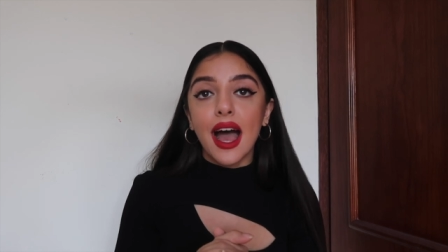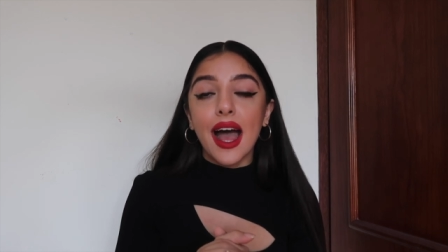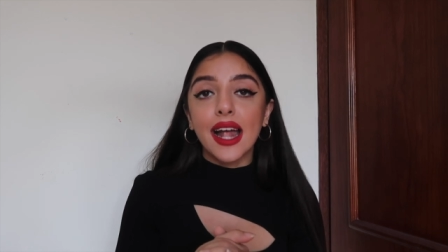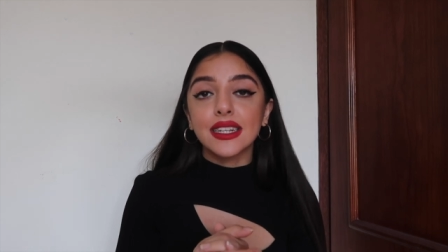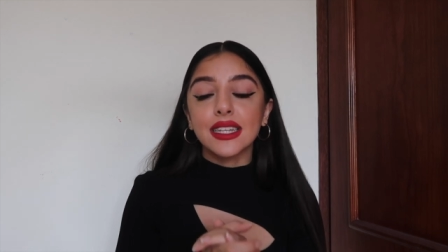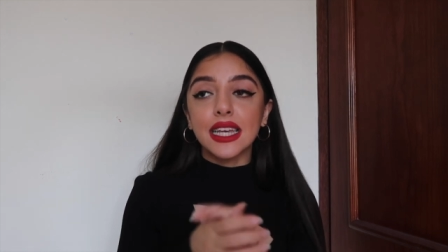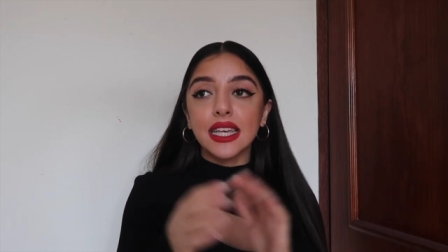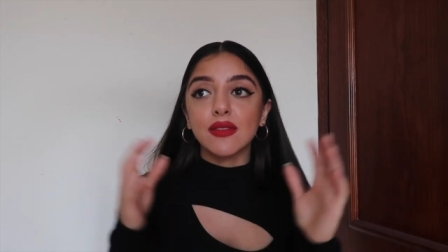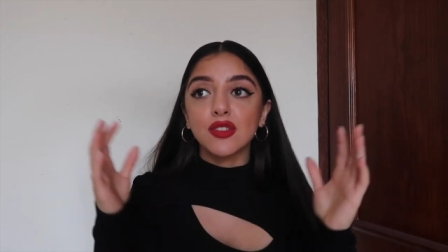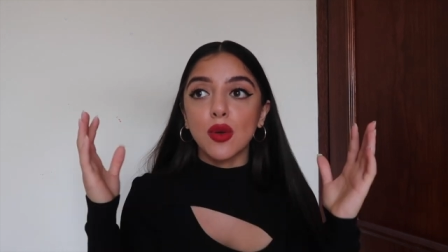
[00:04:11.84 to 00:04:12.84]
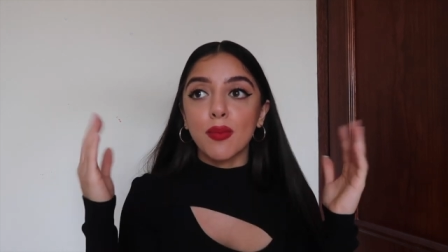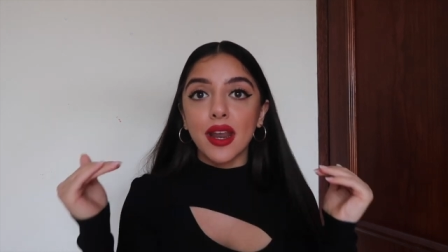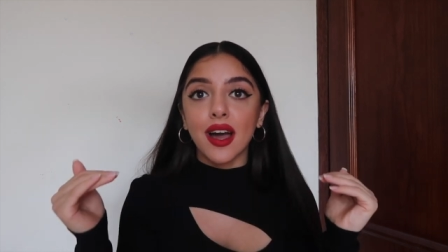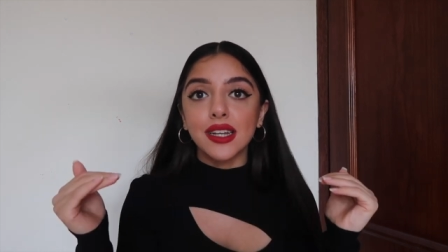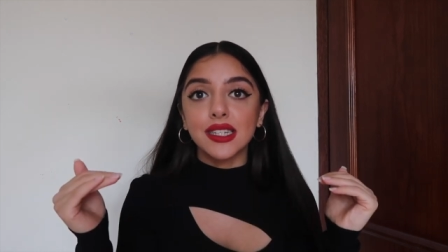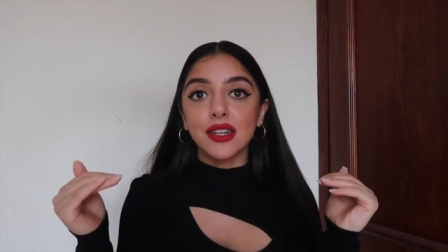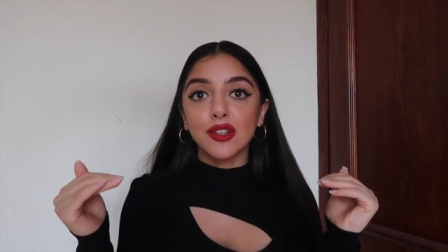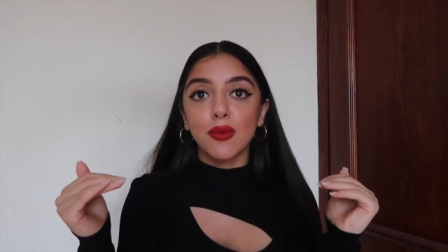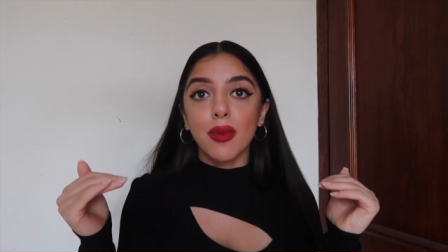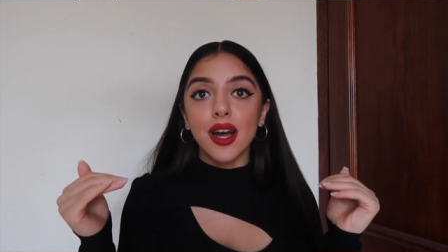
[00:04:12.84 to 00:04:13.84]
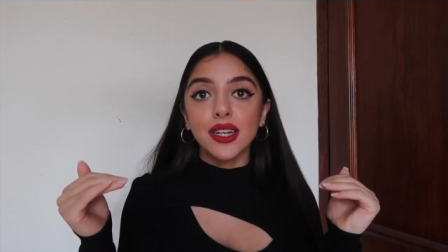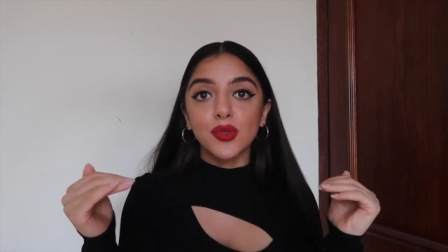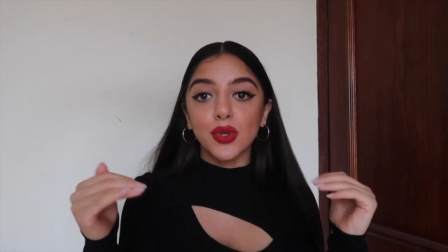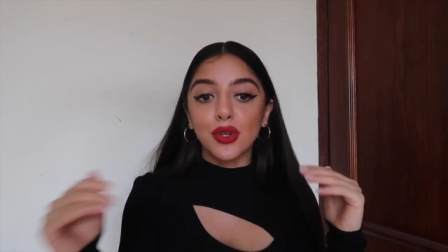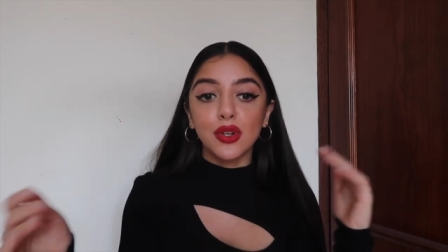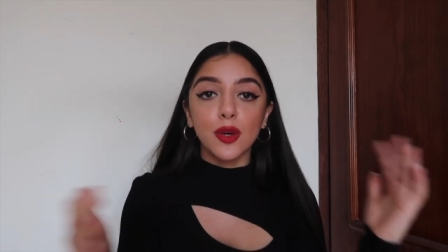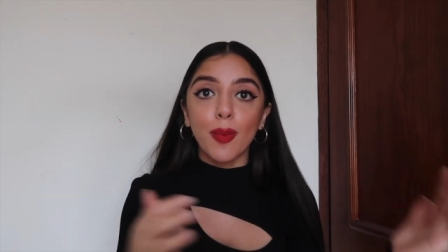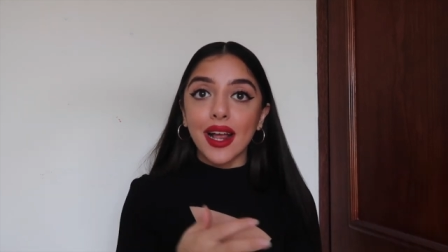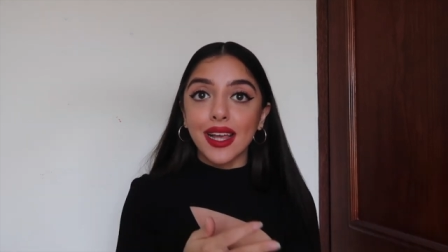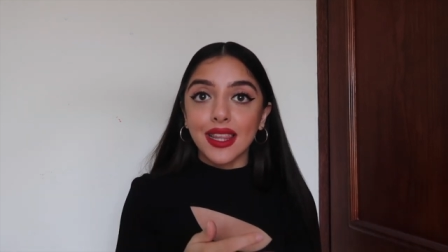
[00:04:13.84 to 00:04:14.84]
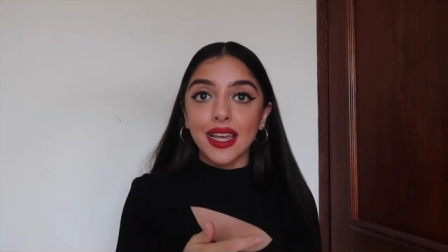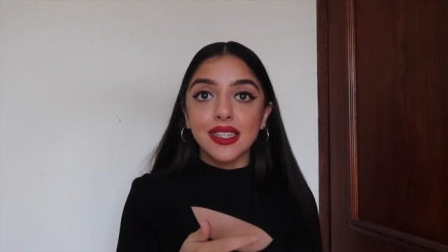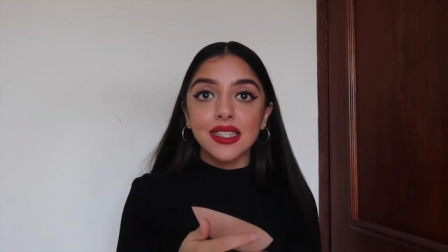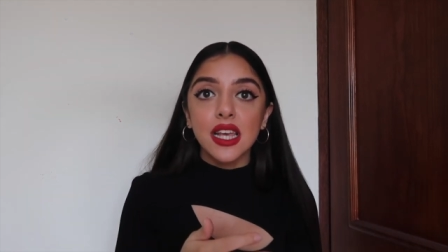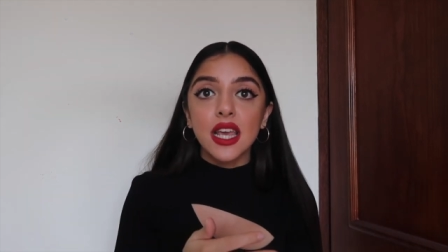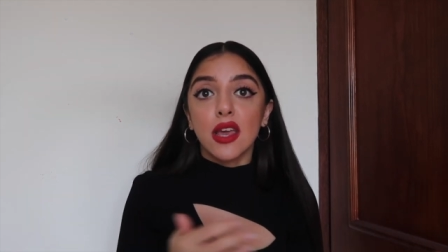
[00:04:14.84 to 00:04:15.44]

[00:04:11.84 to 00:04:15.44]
And it gives you a better idea in your mind when you look back at this,